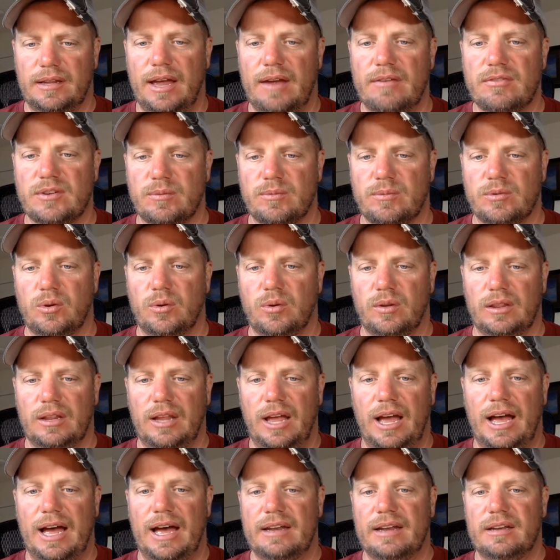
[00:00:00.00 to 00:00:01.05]
streams do a
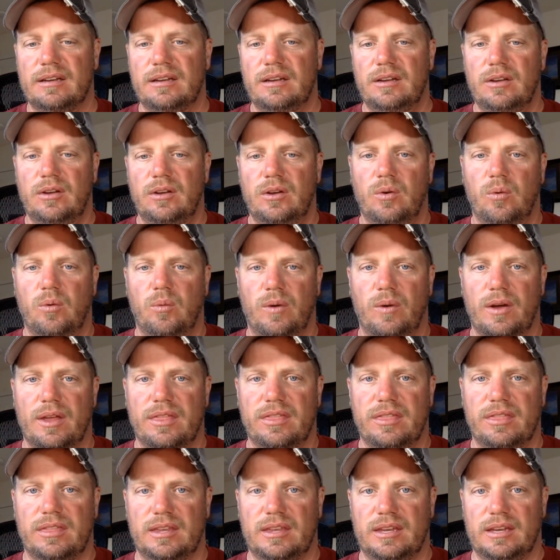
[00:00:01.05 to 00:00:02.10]
lot
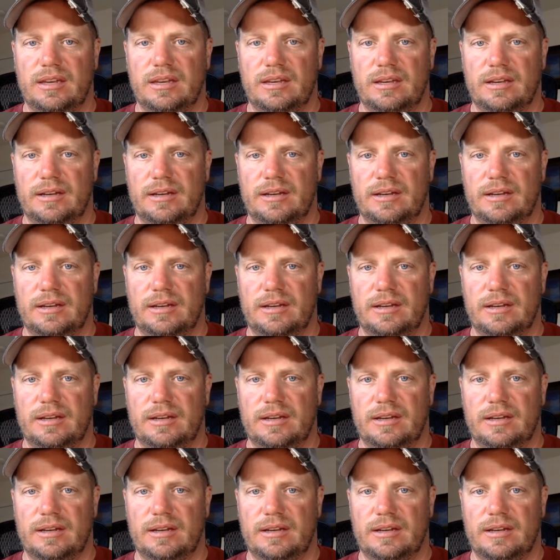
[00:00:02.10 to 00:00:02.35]
with the